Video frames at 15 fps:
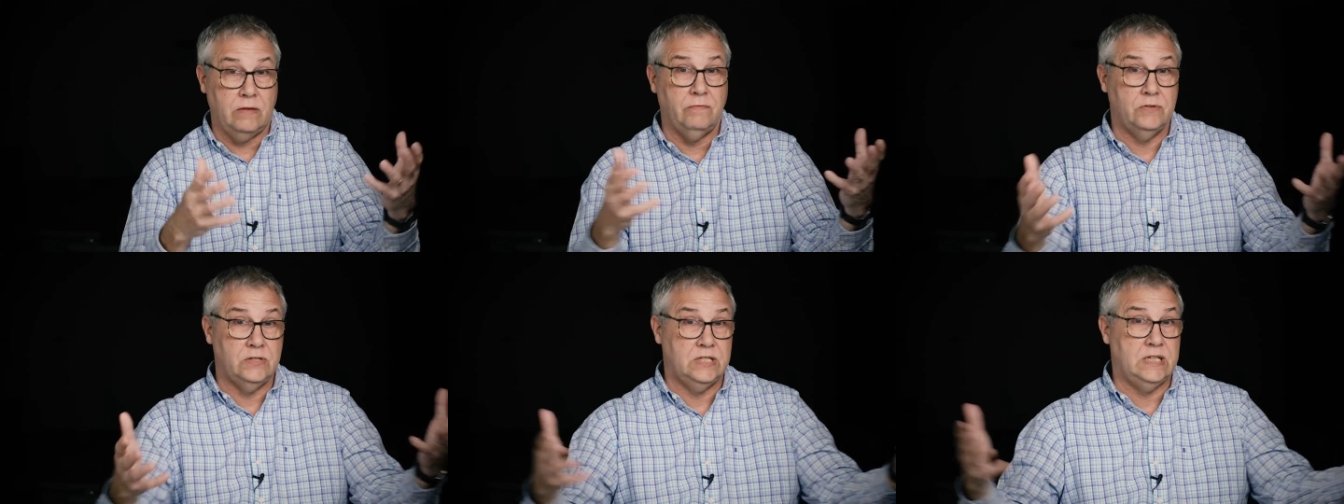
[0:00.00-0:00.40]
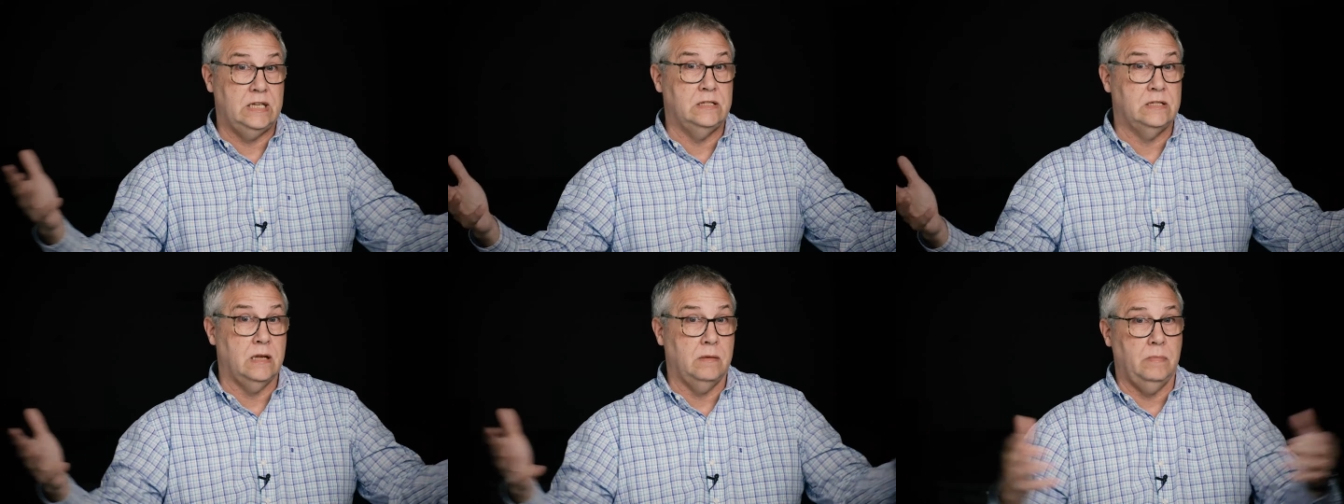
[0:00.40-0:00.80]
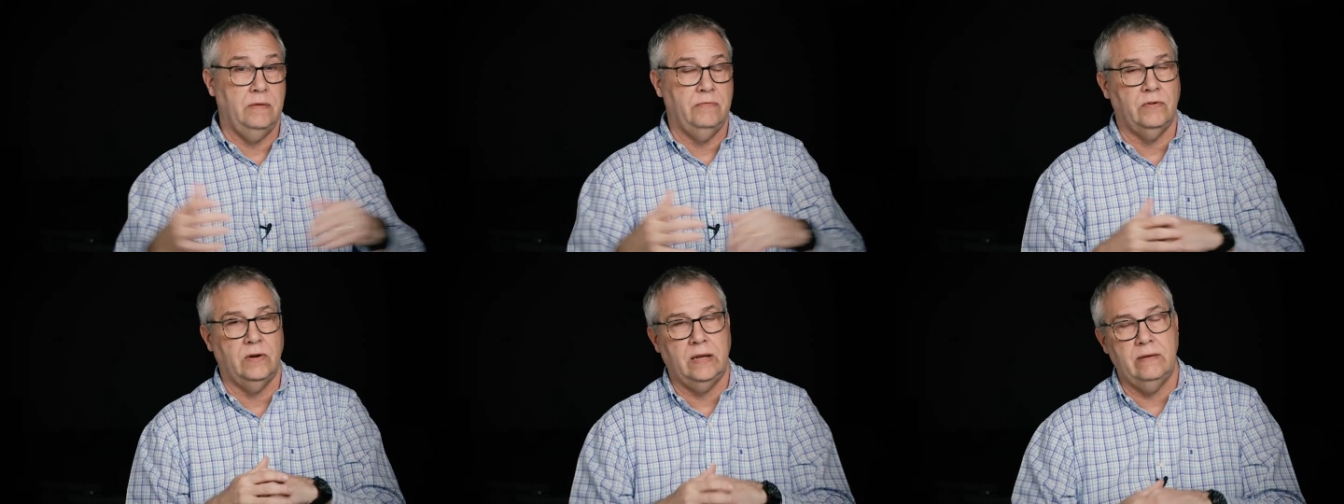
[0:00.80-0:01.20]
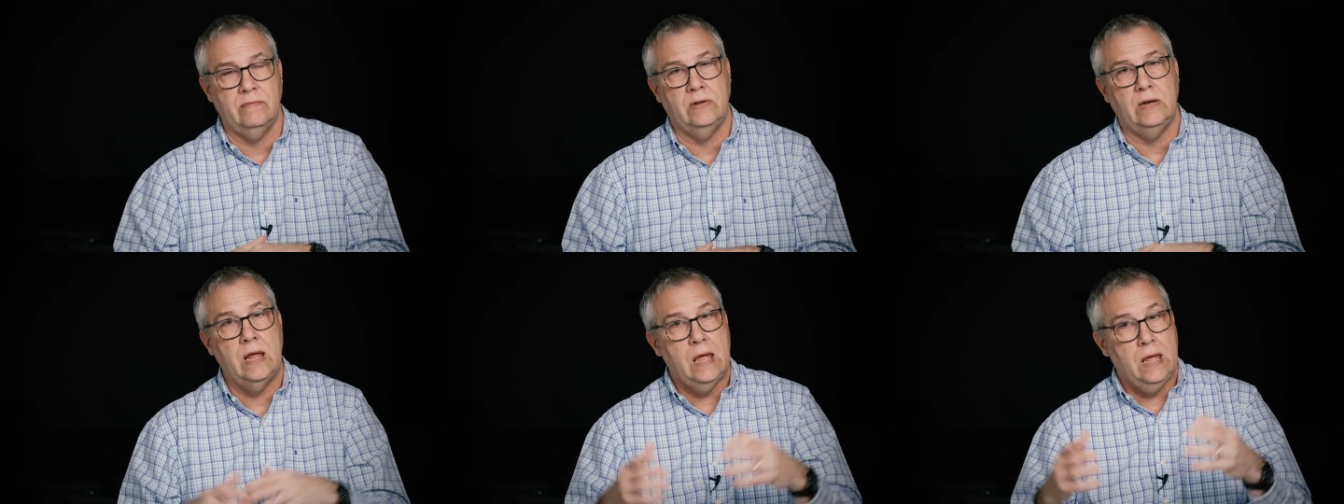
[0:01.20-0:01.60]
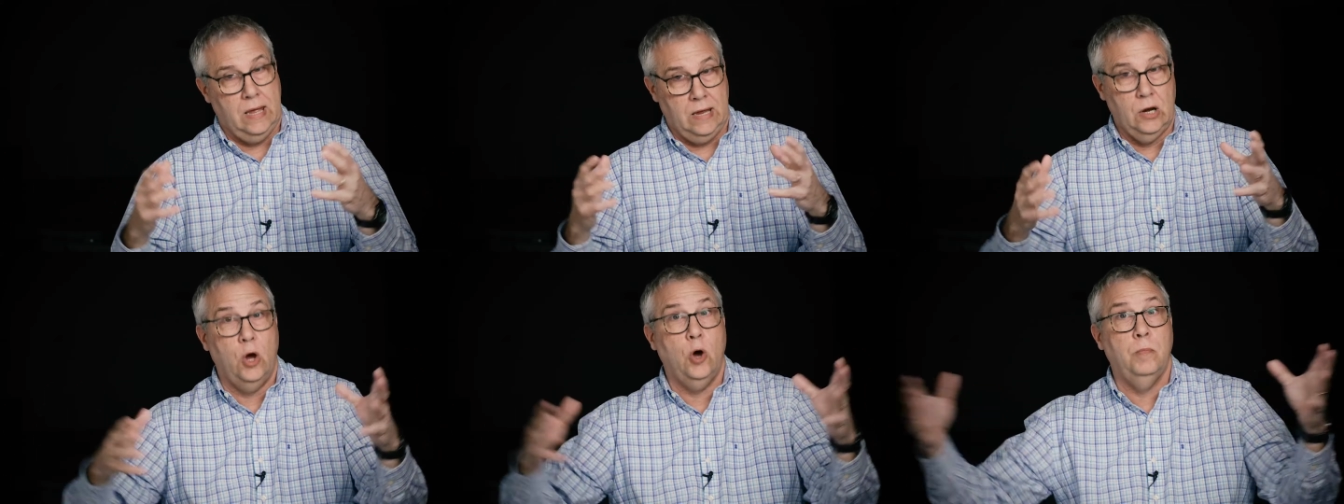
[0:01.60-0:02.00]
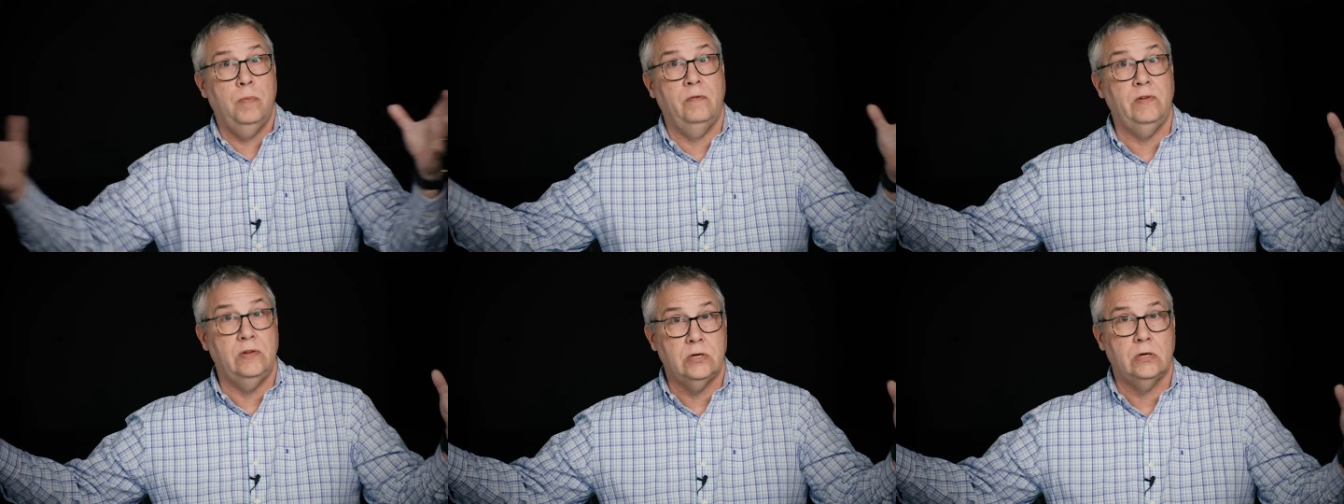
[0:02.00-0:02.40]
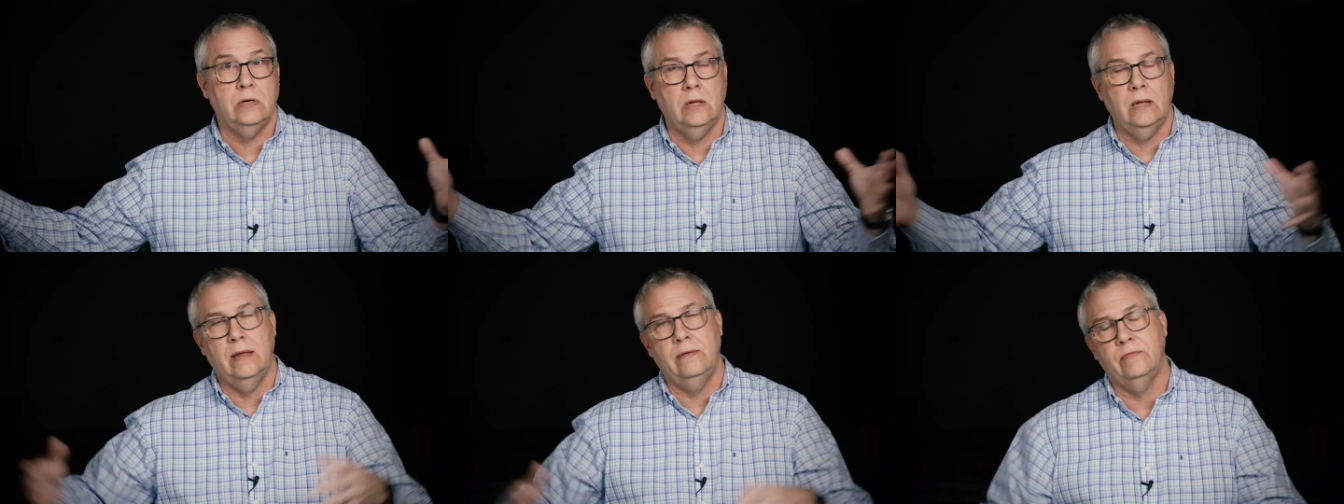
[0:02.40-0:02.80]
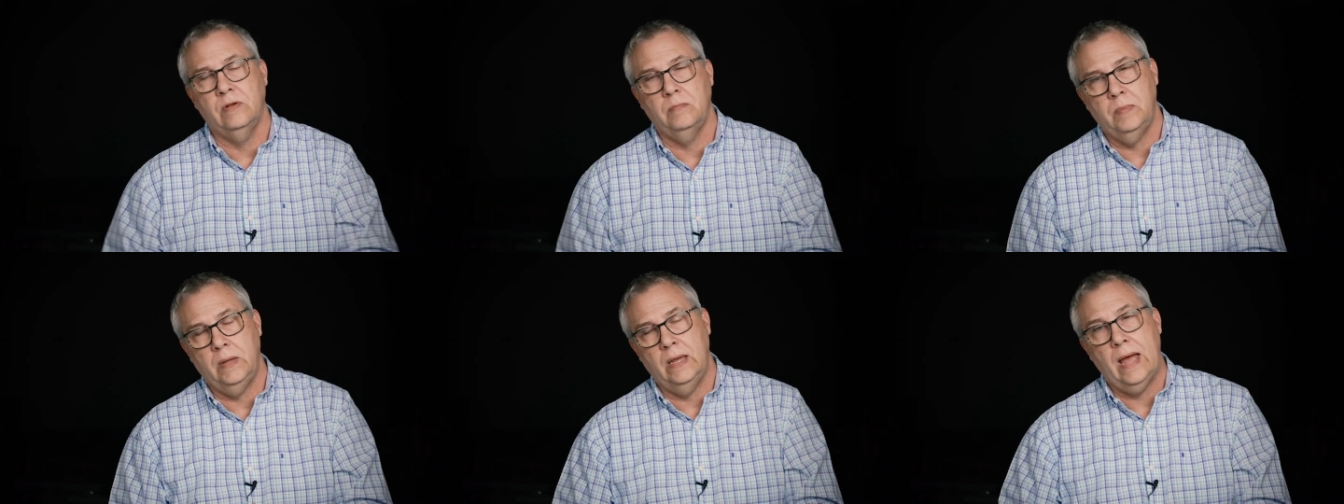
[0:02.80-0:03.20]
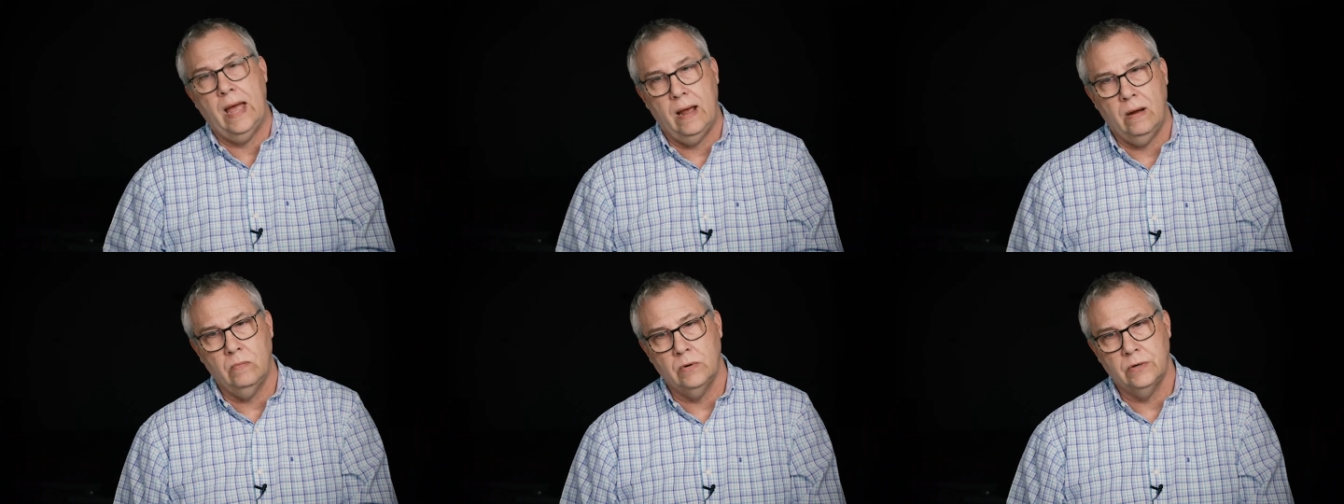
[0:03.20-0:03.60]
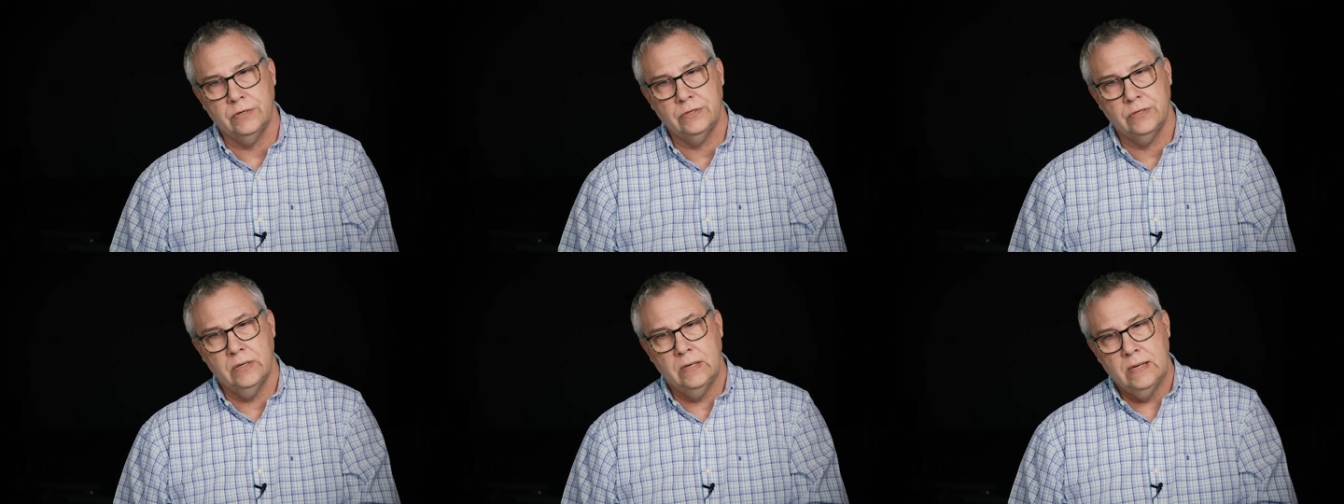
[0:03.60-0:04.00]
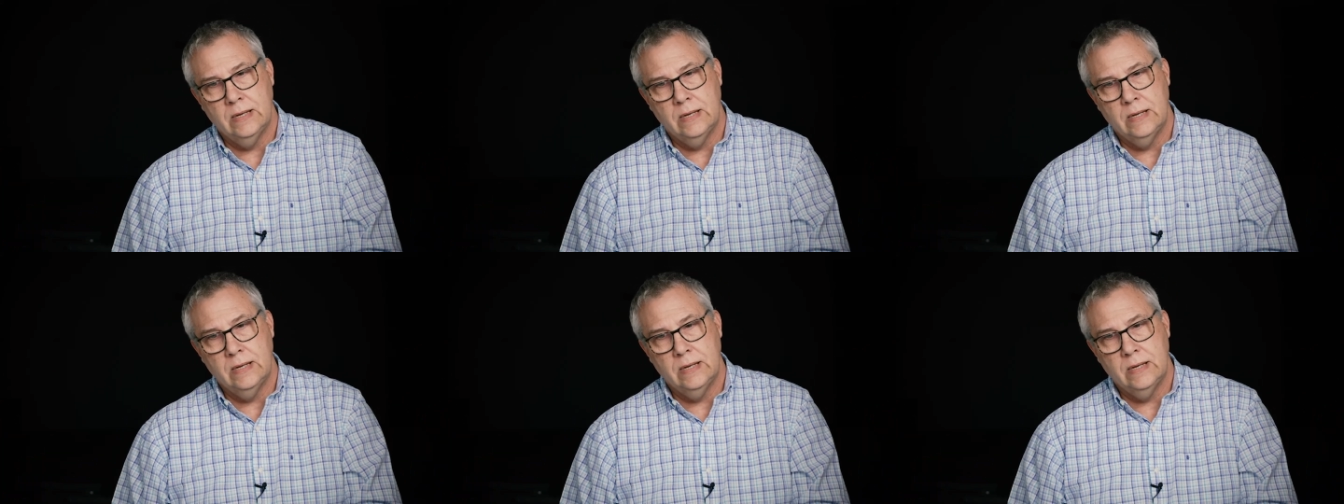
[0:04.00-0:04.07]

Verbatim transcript: that sins can be forgiven and hope of eternal life can be ours.